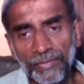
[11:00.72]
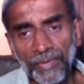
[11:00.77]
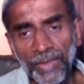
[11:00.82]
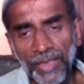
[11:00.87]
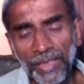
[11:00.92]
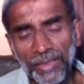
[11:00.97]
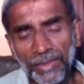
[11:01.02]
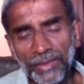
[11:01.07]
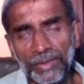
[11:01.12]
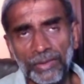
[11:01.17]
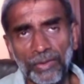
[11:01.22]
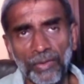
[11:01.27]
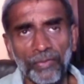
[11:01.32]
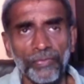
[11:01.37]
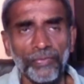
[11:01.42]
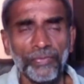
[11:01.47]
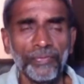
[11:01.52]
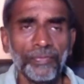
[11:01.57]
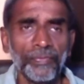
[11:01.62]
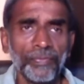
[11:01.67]
ways of
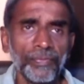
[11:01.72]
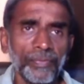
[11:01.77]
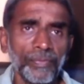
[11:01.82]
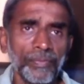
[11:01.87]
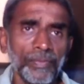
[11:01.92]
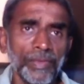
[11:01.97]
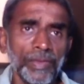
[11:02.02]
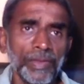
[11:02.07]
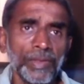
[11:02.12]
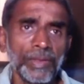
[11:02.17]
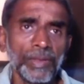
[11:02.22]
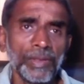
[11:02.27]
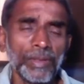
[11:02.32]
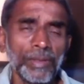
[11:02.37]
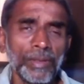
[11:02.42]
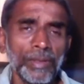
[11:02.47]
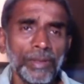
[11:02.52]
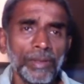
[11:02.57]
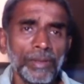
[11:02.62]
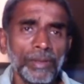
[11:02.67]

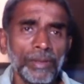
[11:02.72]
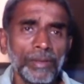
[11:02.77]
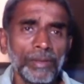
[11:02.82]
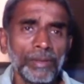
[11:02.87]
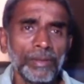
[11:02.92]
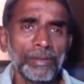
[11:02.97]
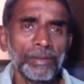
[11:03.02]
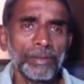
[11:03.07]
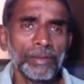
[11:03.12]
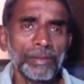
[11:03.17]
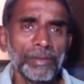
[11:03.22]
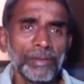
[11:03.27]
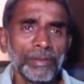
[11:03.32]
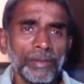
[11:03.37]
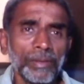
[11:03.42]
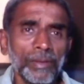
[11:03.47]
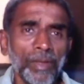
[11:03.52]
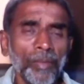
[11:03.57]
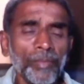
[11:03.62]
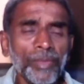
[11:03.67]
uh,
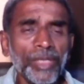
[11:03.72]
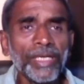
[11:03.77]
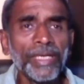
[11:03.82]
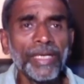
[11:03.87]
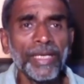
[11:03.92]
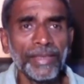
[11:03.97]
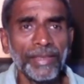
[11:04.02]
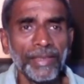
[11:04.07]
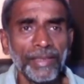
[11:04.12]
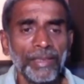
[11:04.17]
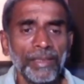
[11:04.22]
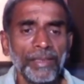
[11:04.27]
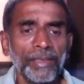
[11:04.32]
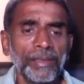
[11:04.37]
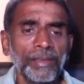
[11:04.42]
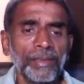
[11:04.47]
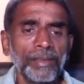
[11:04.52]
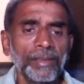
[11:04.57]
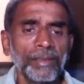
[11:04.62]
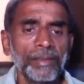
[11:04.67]
communicating,
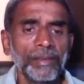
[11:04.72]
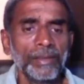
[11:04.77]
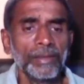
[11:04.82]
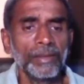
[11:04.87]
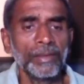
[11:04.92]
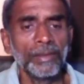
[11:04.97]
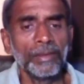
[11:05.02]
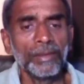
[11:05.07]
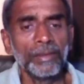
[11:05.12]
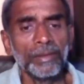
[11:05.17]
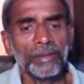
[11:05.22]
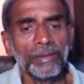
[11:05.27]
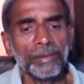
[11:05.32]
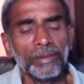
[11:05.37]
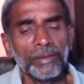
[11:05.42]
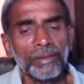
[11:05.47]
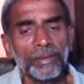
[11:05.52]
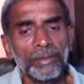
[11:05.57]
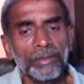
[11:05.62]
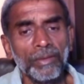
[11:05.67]

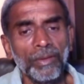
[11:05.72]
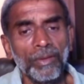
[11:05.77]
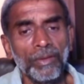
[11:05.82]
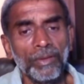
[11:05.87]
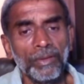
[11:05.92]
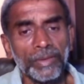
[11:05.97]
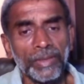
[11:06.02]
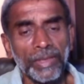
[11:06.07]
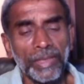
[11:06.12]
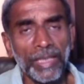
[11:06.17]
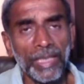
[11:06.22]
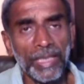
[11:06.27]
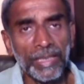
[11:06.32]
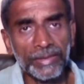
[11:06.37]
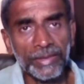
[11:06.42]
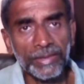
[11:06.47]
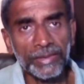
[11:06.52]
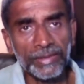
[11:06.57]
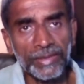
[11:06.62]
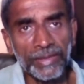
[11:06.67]
or the
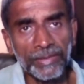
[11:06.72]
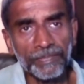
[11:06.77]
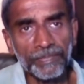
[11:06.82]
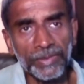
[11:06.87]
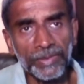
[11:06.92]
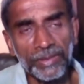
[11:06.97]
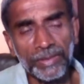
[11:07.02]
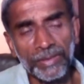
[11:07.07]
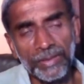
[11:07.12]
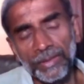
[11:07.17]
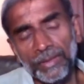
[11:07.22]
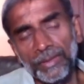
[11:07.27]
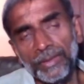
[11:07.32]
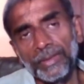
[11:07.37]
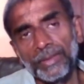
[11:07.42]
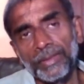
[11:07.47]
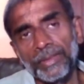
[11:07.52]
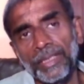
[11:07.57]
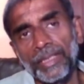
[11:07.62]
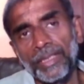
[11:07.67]
relationships
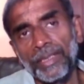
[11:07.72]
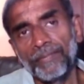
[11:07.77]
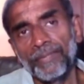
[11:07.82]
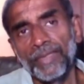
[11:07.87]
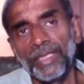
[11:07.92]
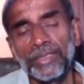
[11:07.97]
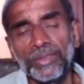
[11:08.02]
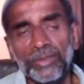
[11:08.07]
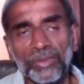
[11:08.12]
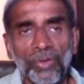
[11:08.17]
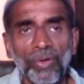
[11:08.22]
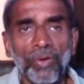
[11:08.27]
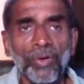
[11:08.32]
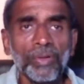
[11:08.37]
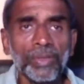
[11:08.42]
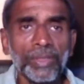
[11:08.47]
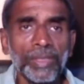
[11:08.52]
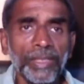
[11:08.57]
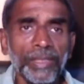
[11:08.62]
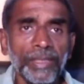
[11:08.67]
that are very
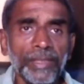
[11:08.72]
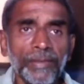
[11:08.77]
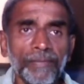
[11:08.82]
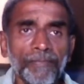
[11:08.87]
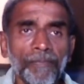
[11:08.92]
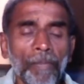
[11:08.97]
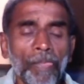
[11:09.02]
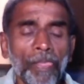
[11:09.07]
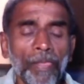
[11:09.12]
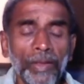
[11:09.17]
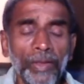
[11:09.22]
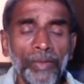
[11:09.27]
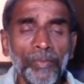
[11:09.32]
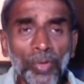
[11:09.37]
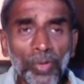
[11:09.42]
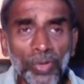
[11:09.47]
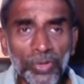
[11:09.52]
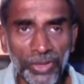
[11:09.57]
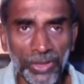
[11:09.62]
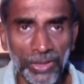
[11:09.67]
strongly
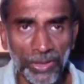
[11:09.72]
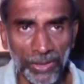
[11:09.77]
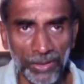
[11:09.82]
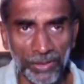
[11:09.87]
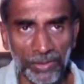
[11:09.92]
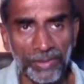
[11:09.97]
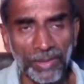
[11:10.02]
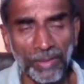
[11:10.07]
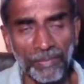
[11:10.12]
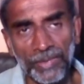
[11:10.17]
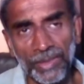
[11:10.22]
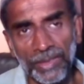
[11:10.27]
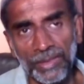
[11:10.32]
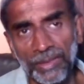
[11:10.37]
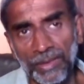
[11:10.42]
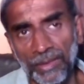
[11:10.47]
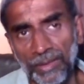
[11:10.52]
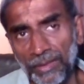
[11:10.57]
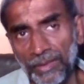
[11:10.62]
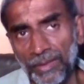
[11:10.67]
emotional,
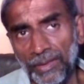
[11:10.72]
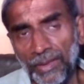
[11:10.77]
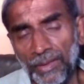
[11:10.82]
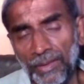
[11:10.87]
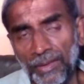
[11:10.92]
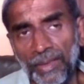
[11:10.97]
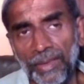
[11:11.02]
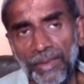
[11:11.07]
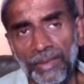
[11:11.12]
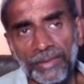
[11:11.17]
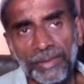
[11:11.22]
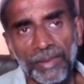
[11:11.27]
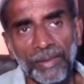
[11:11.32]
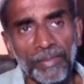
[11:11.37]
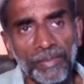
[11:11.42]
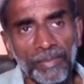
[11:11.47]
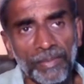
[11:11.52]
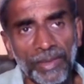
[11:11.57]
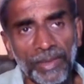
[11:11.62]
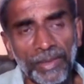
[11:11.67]
something
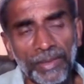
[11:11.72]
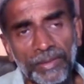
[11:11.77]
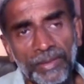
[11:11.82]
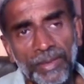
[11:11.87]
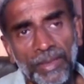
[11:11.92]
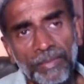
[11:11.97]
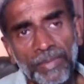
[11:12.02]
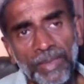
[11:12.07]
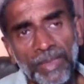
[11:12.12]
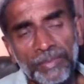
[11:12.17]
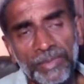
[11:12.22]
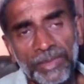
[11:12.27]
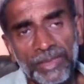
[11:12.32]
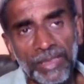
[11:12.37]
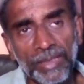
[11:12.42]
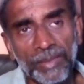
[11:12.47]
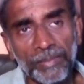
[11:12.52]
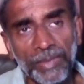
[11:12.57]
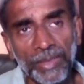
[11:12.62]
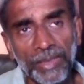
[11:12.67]
sometimes
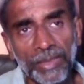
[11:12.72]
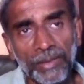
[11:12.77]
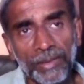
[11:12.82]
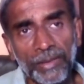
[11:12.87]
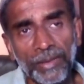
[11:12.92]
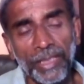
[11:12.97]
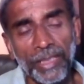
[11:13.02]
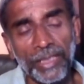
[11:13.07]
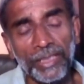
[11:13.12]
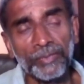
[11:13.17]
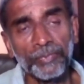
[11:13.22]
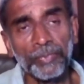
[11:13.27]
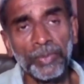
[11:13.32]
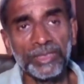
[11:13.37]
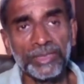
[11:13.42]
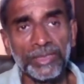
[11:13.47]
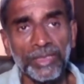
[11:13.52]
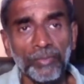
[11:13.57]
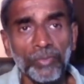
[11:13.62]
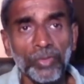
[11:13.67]
termed
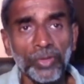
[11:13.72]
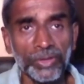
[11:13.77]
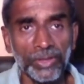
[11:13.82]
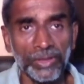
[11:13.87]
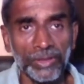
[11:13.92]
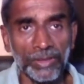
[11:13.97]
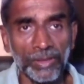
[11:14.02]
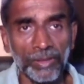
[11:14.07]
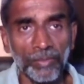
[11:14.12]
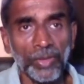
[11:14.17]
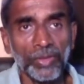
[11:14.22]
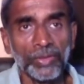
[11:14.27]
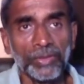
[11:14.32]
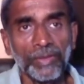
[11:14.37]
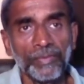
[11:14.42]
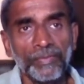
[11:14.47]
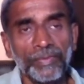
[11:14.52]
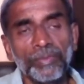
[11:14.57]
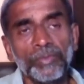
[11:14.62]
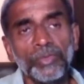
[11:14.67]
expressed emotions, amount
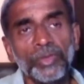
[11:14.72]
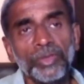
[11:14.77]
of